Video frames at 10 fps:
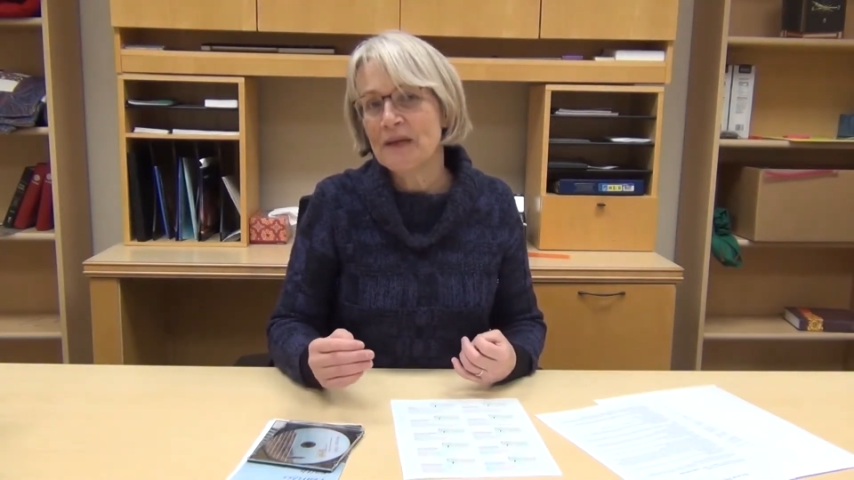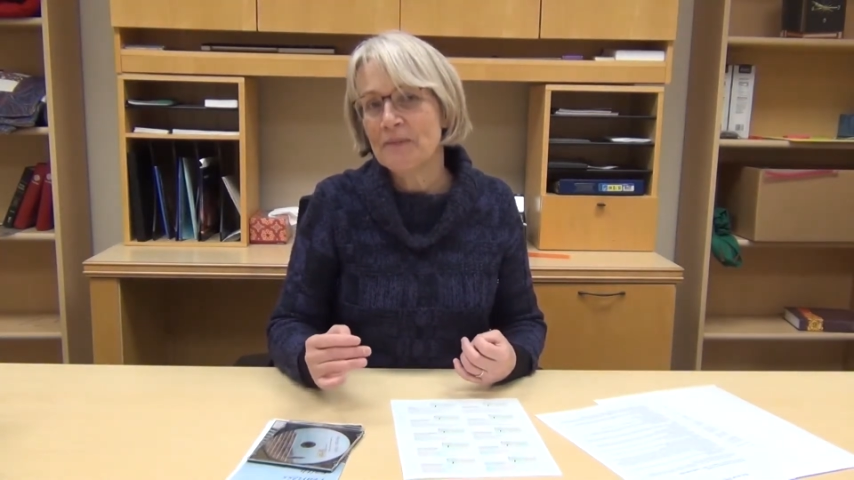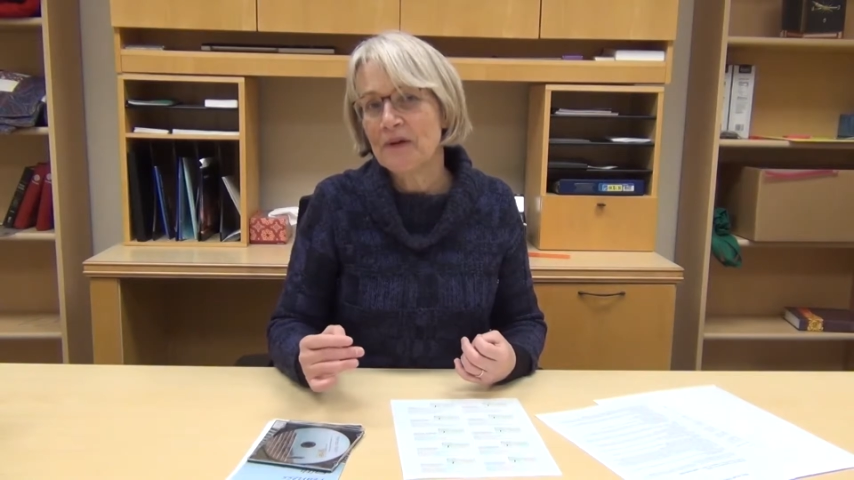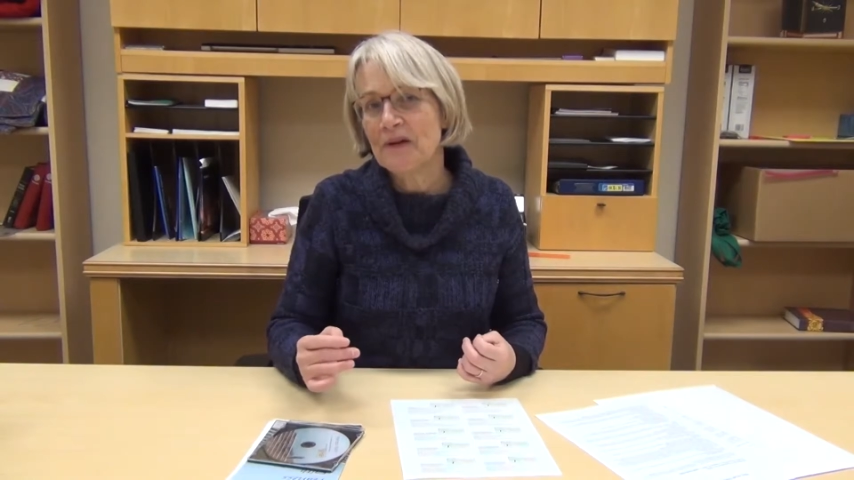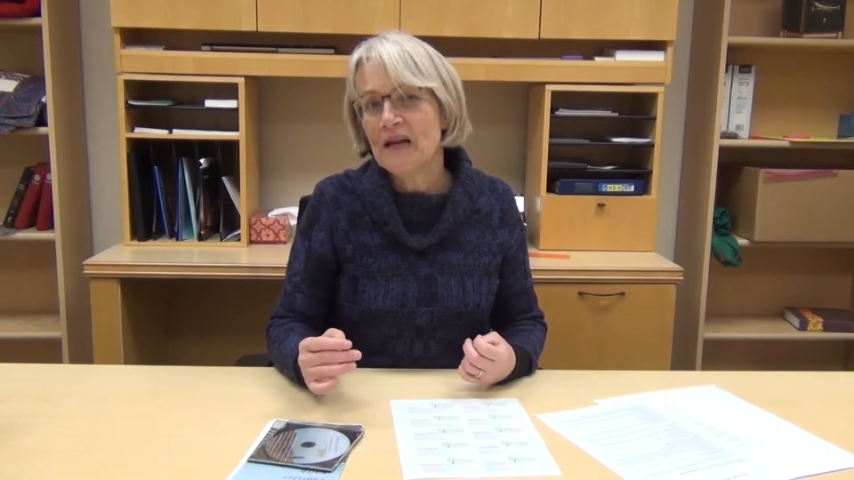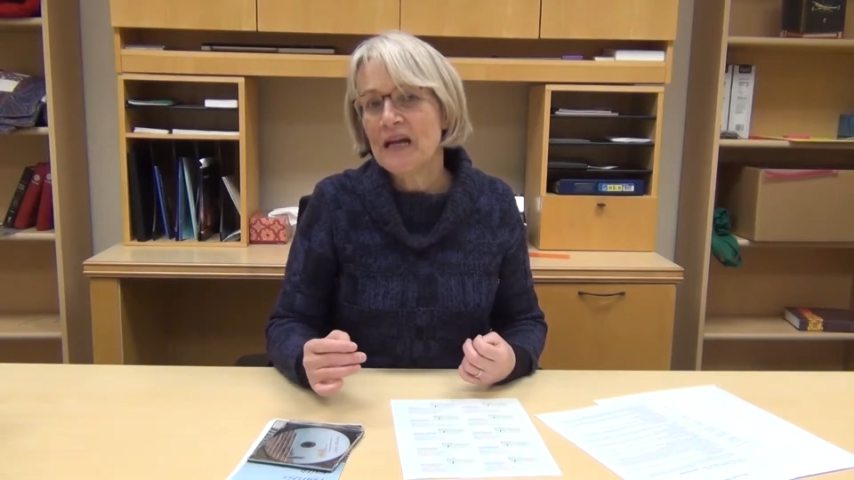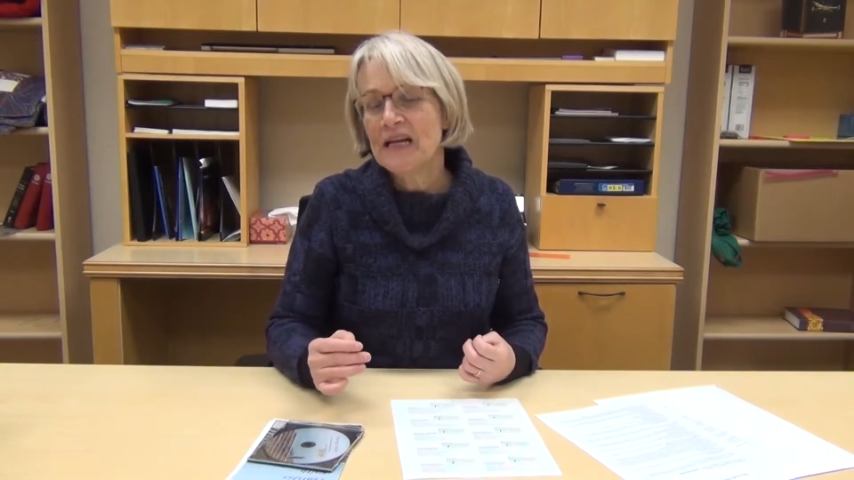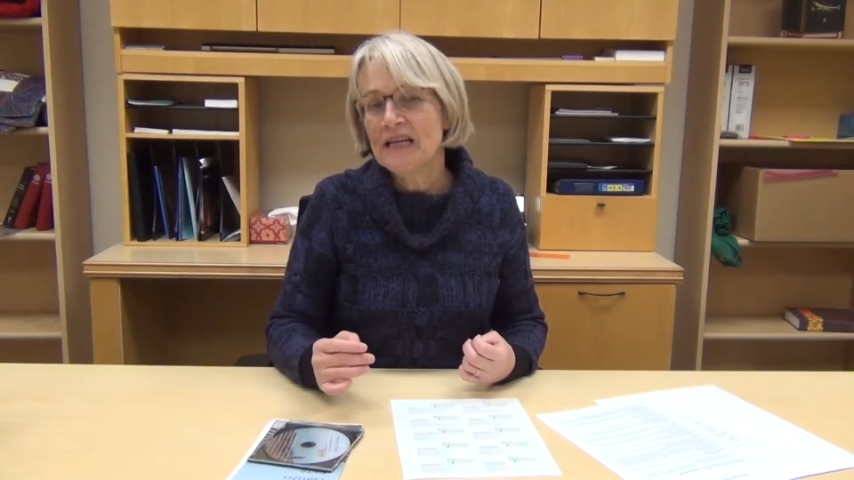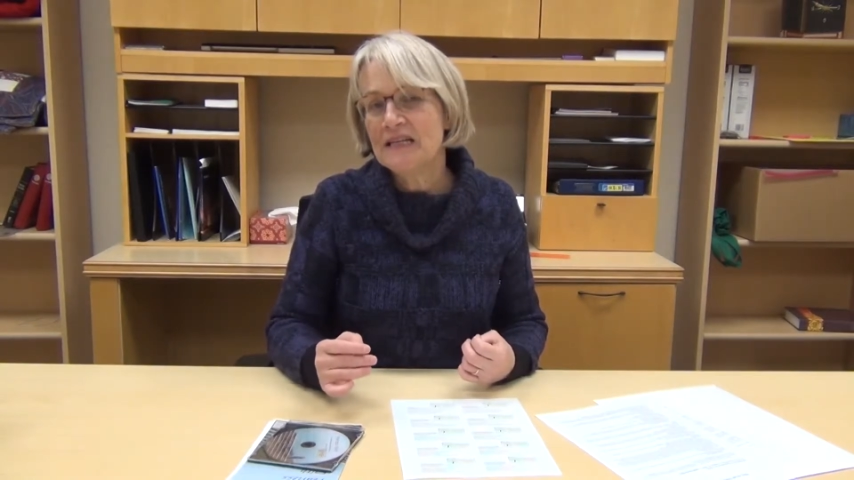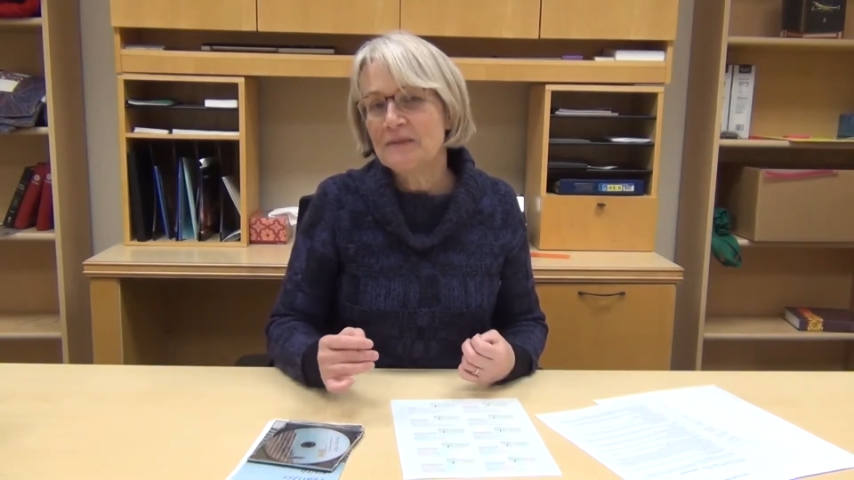people
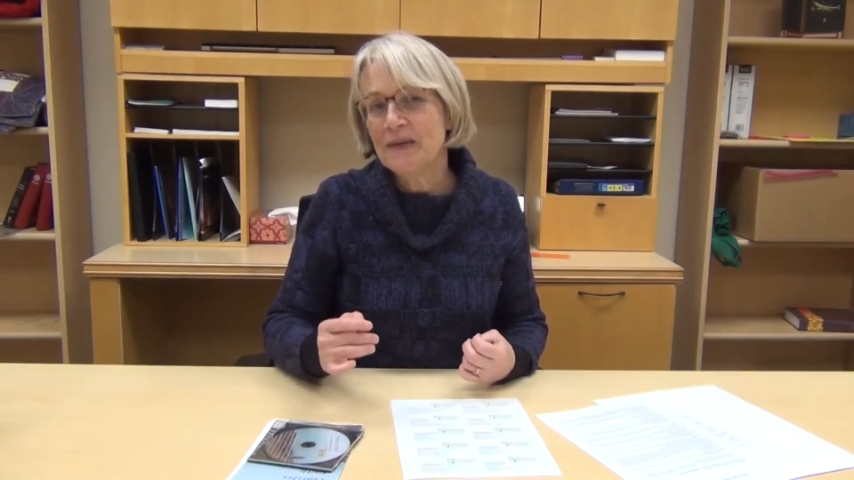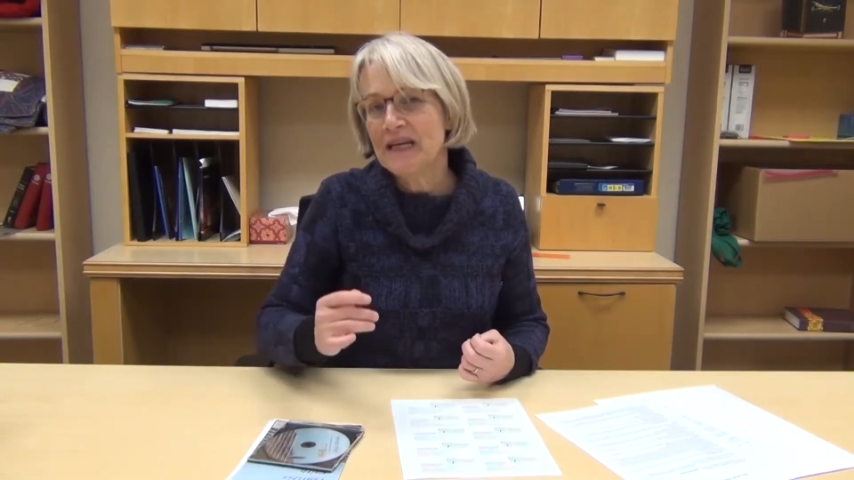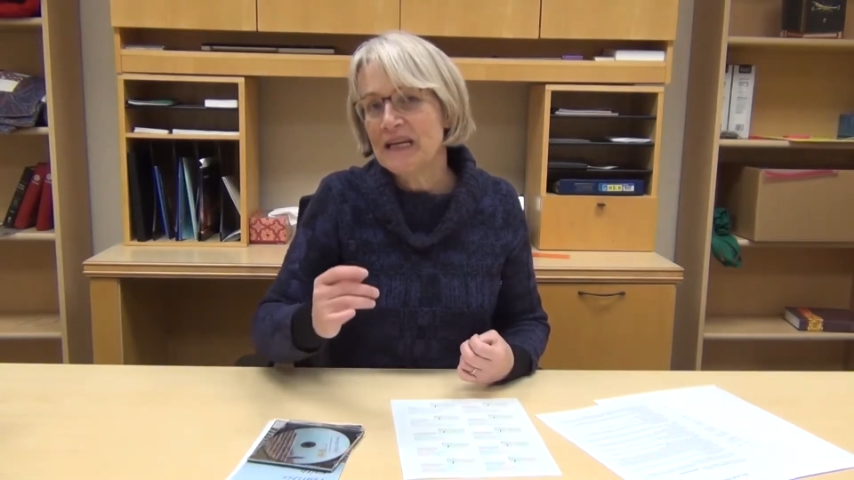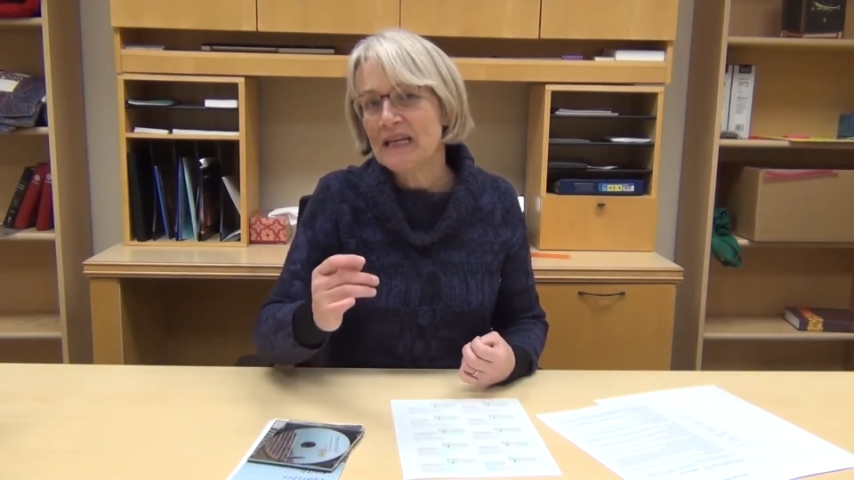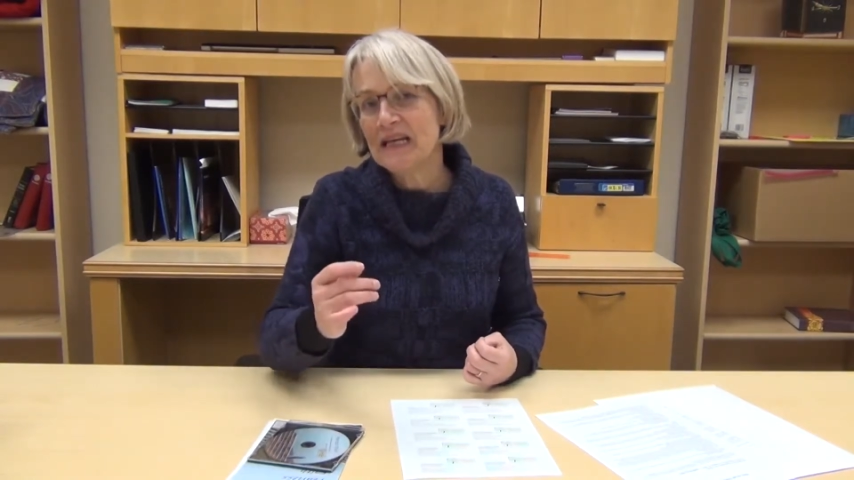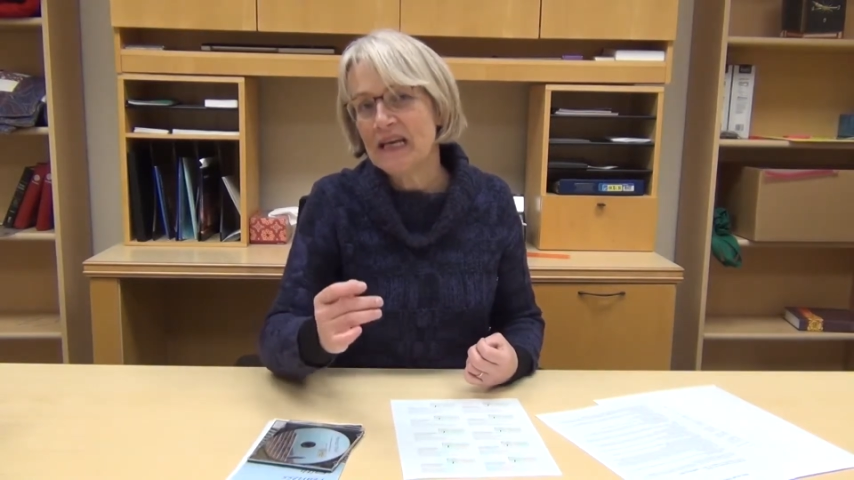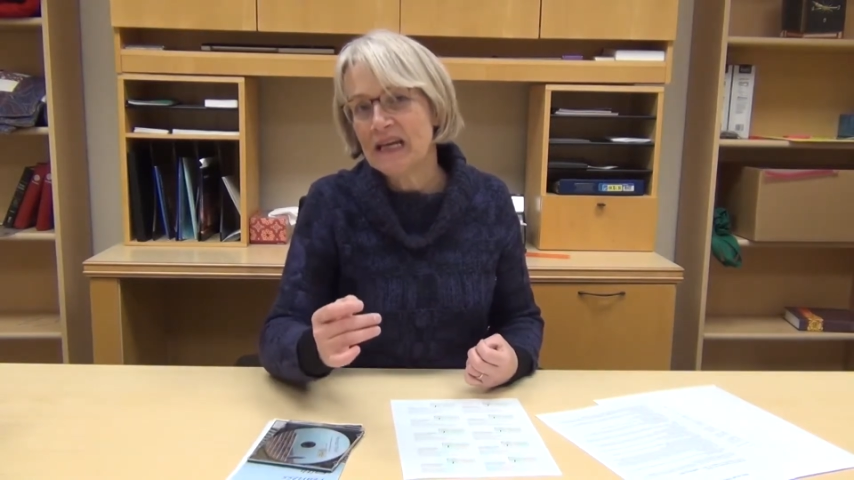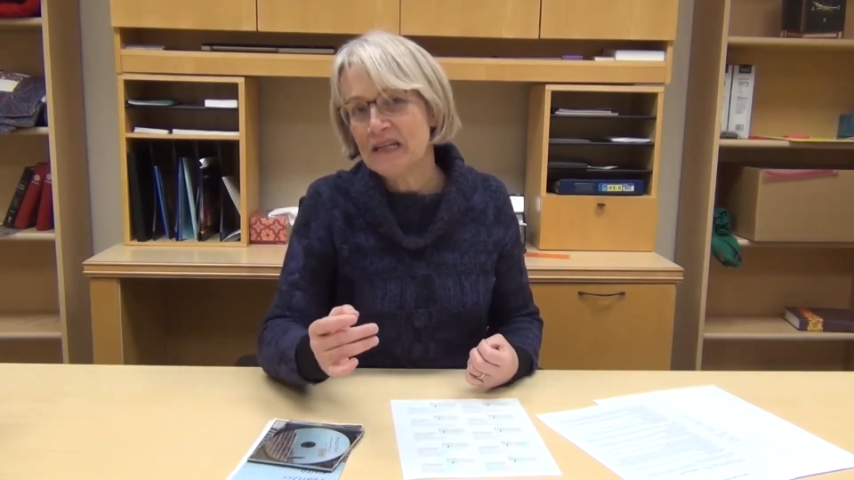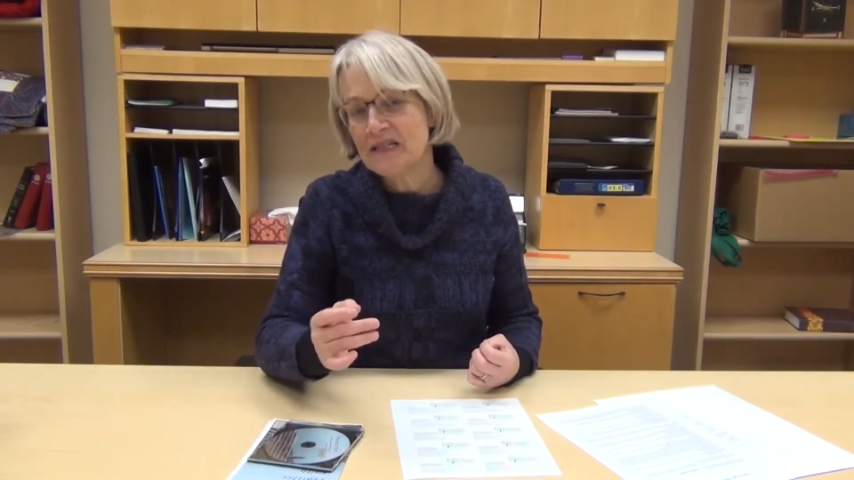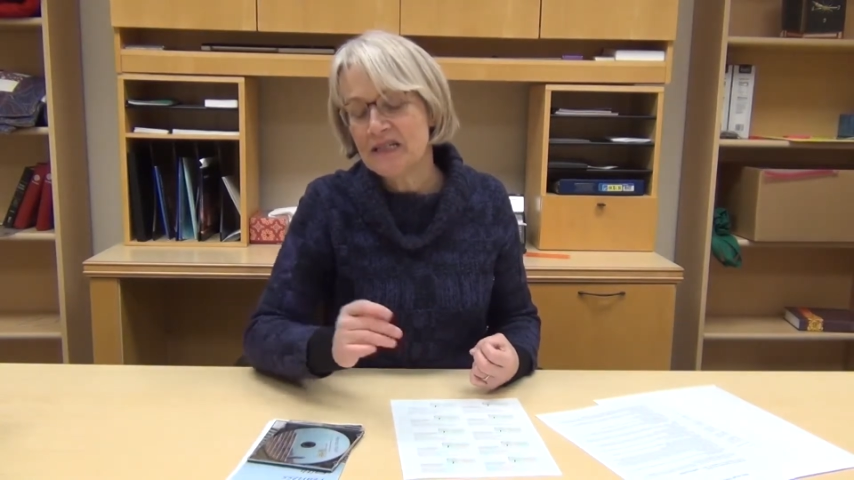need to be
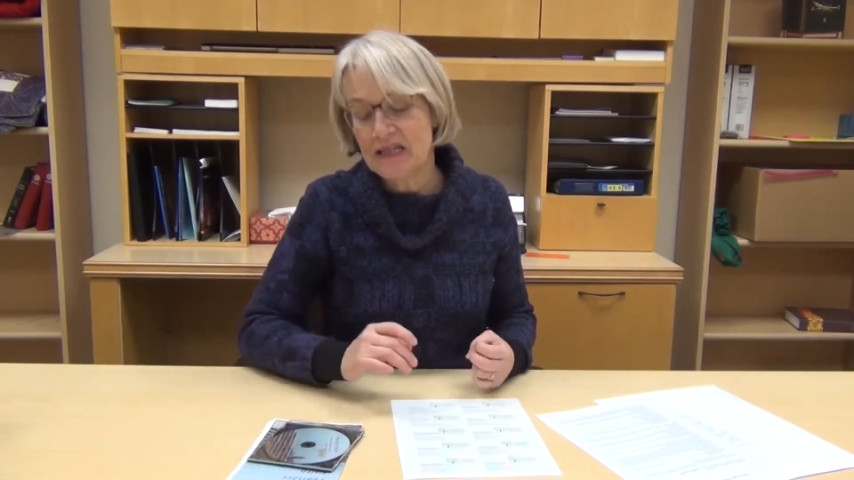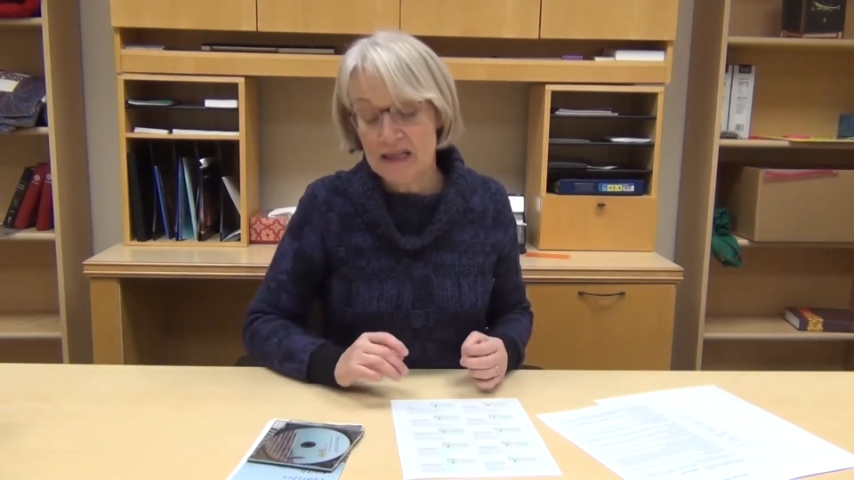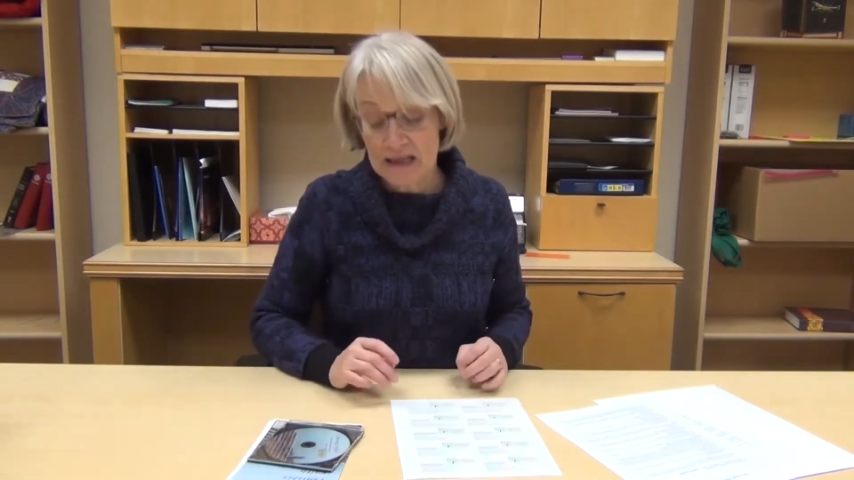engaged